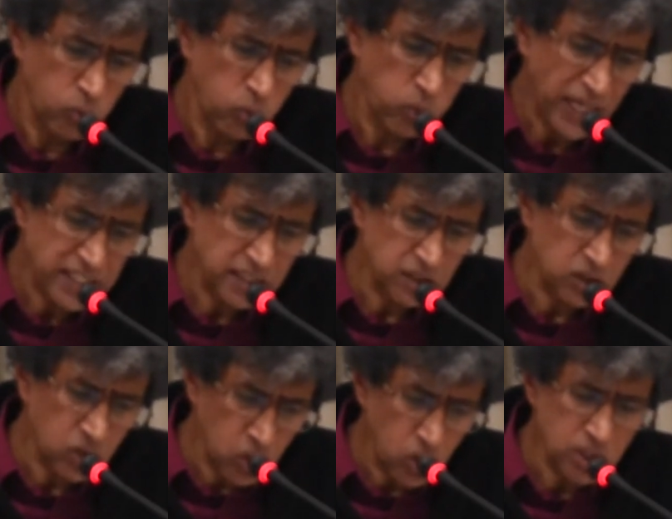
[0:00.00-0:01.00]

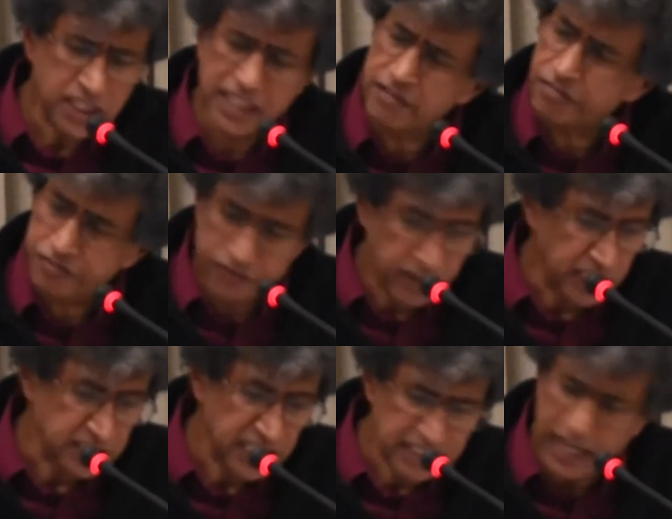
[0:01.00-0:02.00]
One could,
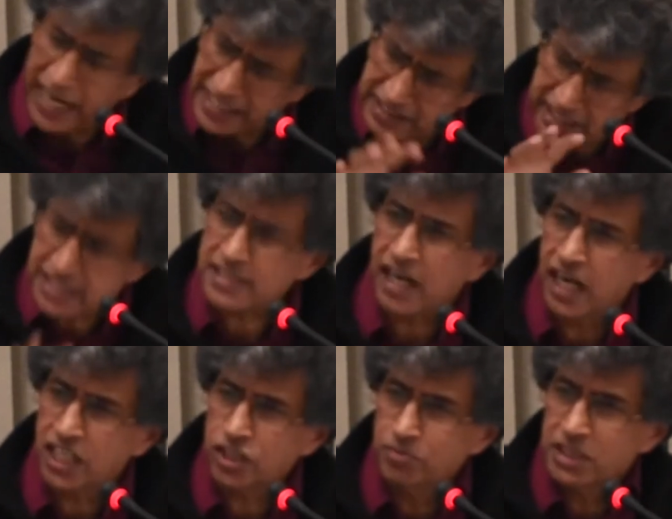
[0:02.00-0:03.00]
and this
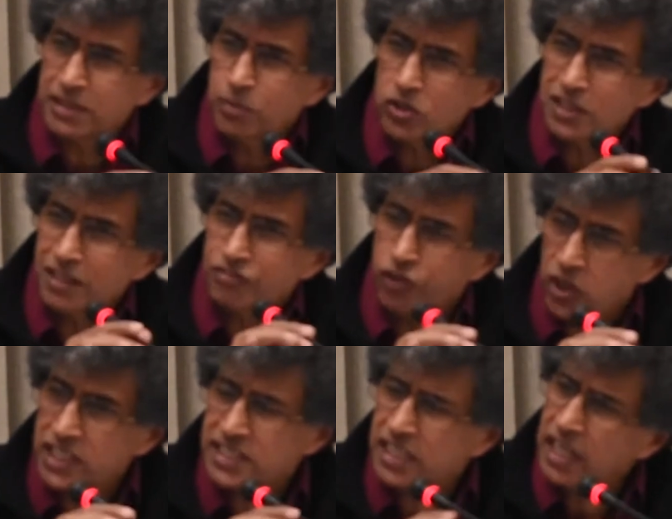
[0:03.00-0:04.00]
argument about
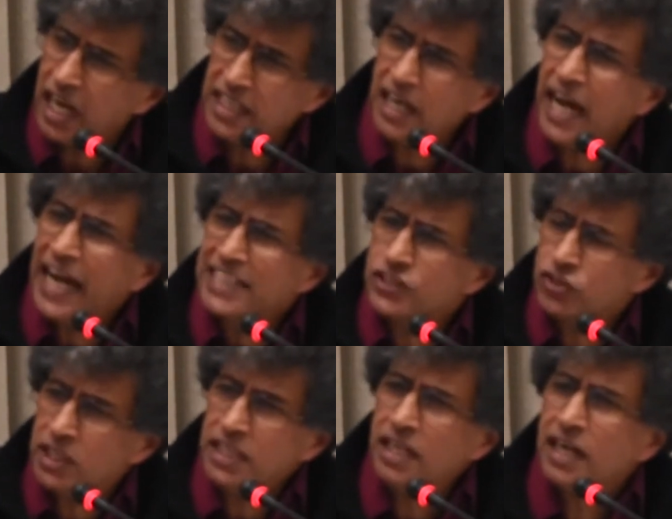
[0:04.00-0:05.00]
forests
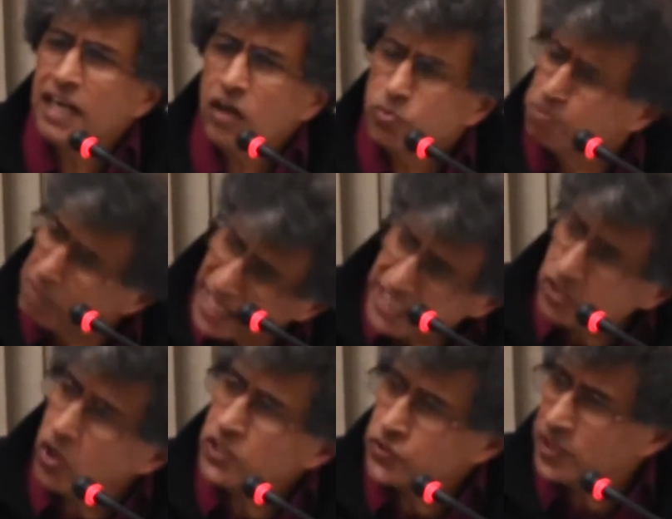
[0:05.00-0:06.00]
actually might
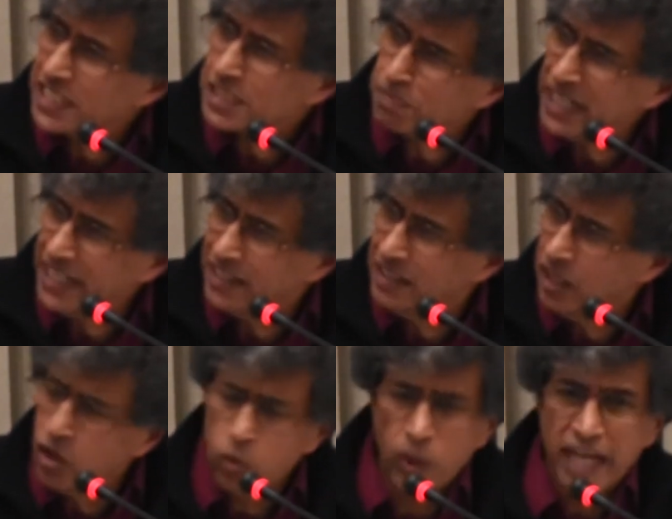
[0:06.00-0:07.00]
also explain
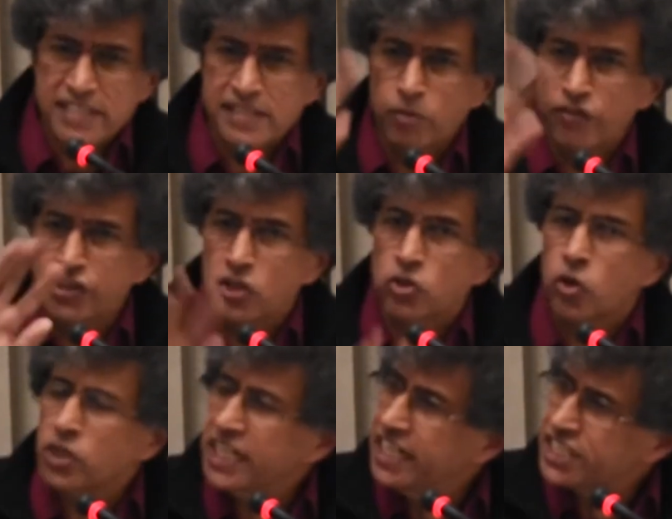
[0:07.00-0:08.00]
why some of your
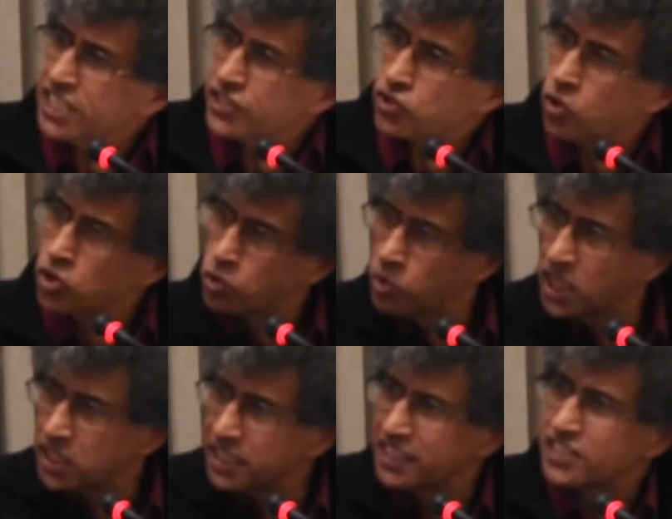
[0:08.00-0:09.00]
correlations don't
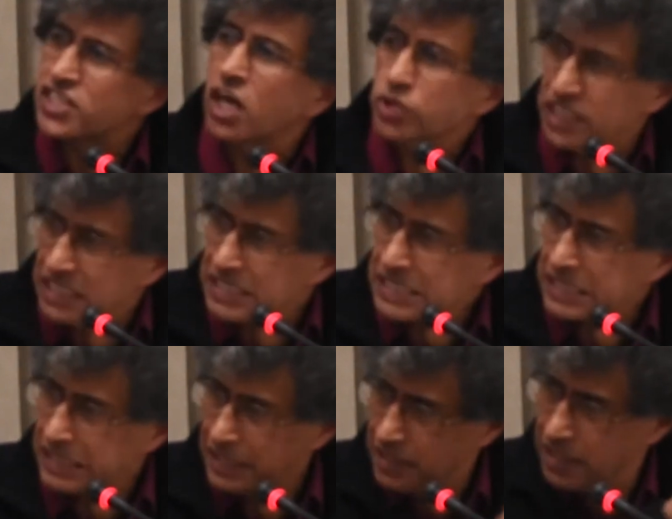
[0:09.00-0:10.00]
work in the southeast,
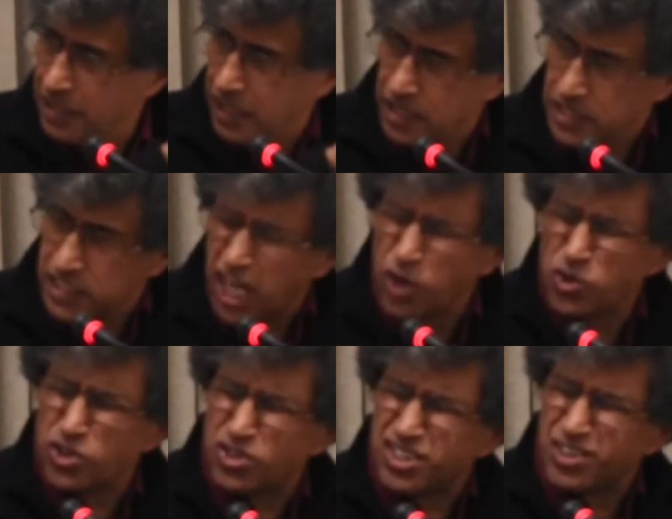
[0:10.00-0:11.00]

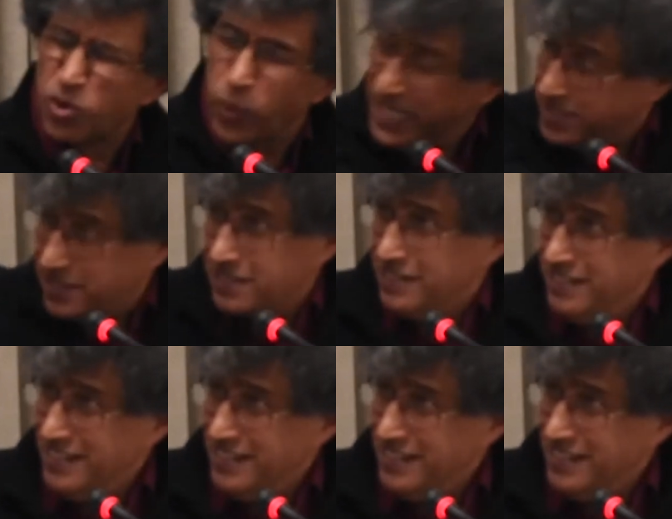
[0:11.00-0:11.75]
southwest.